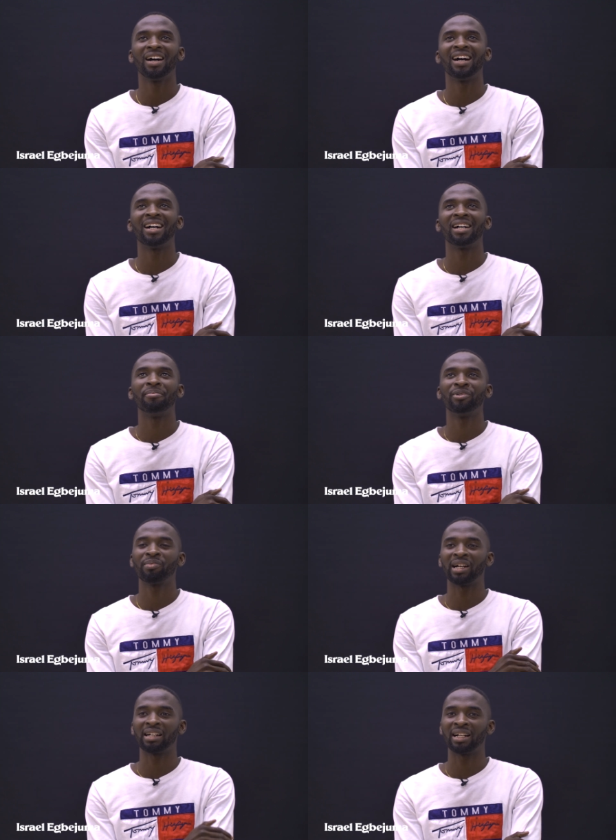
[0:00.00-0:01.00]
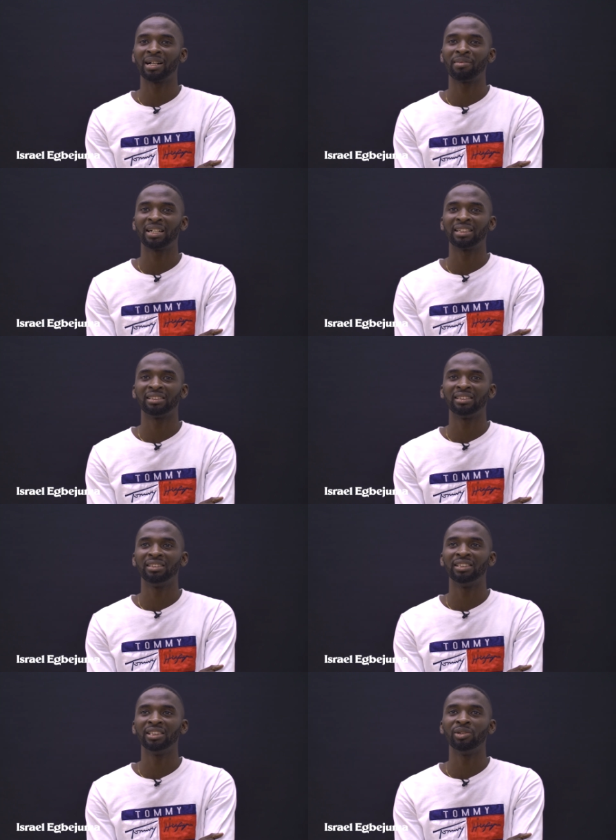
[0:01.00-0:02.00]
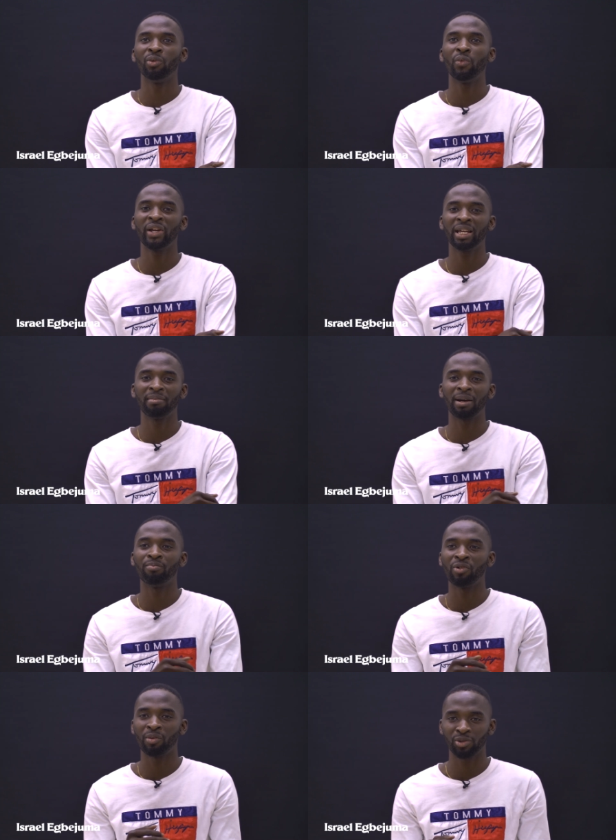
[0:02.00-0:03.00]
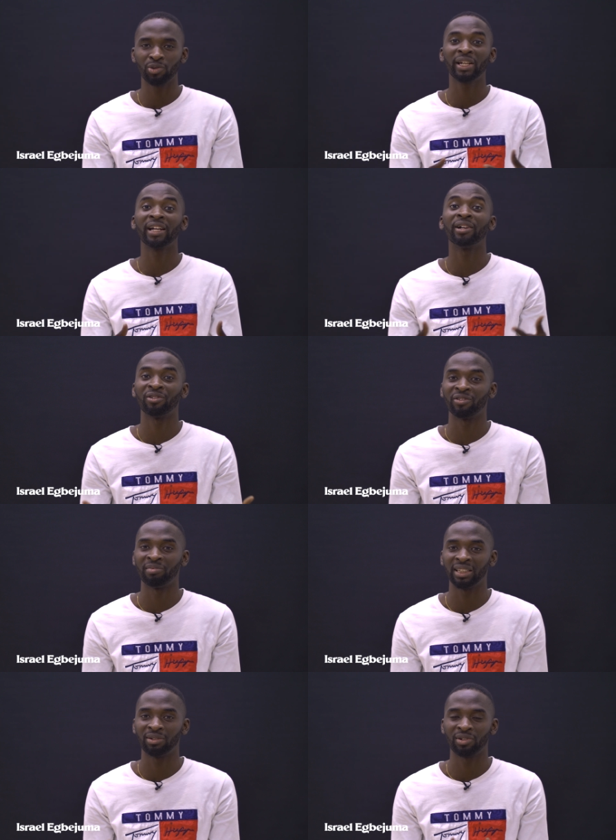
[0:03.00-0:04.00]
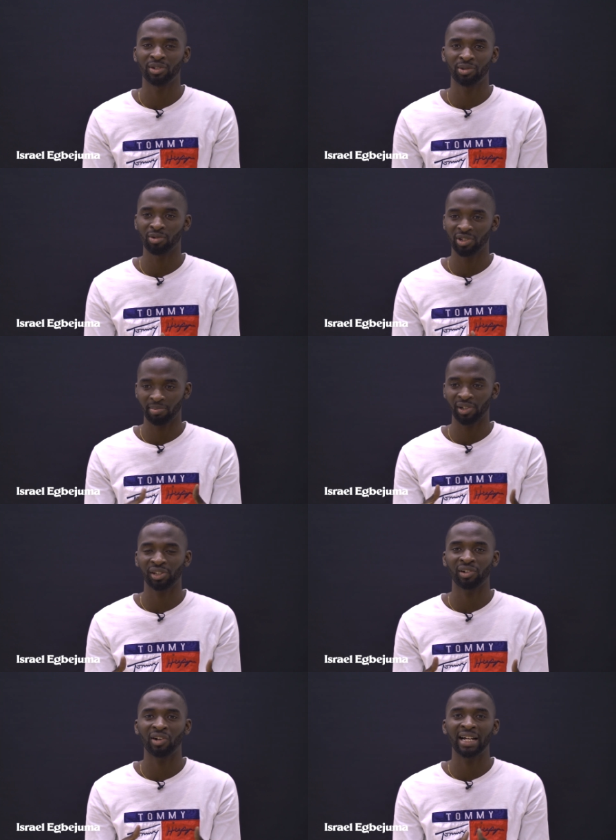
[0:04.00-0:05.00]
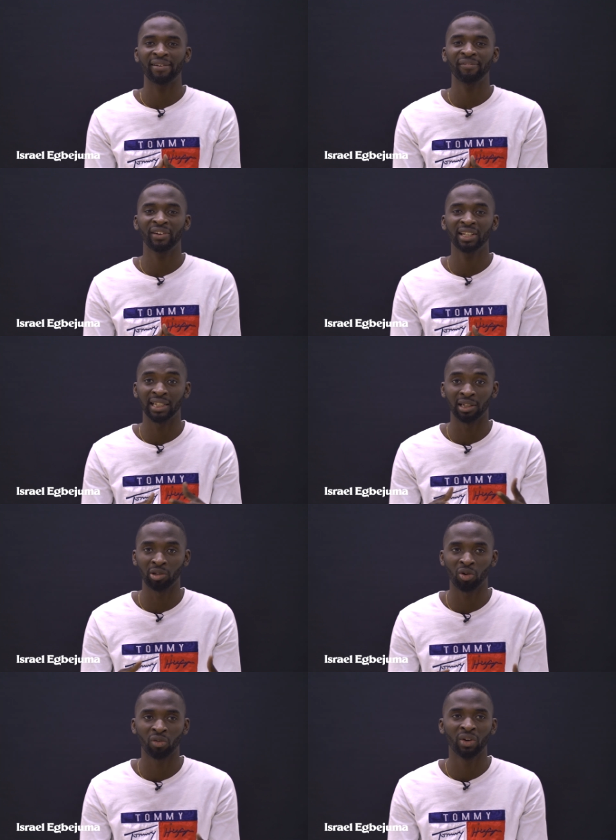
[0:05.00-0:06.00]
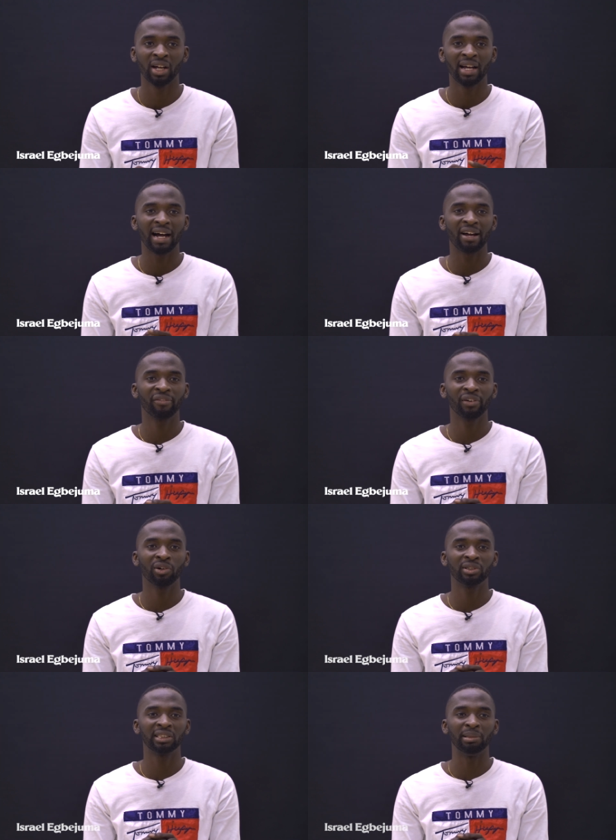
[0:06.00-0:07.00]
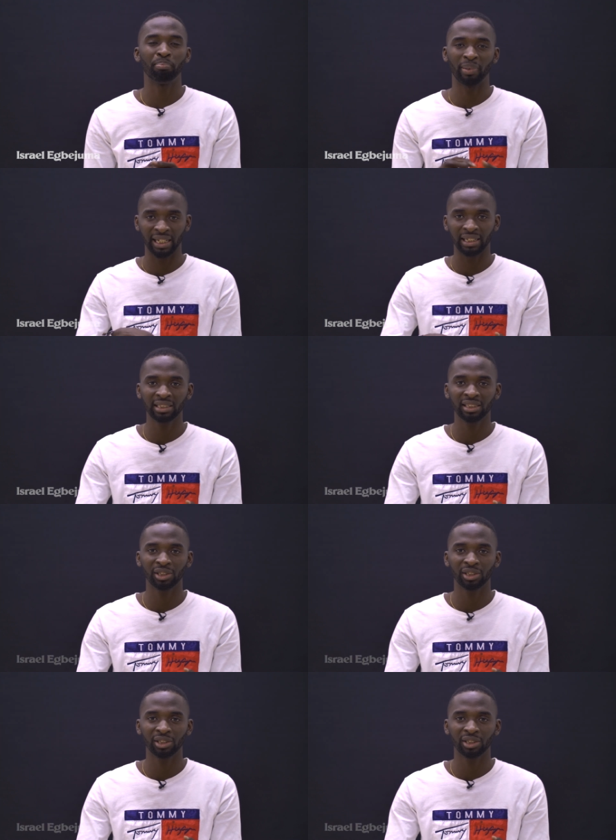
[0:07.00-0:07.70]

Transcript: I uh, broke my arm, and the way my mom took care of me was so special. I felt the love, I felt the pain.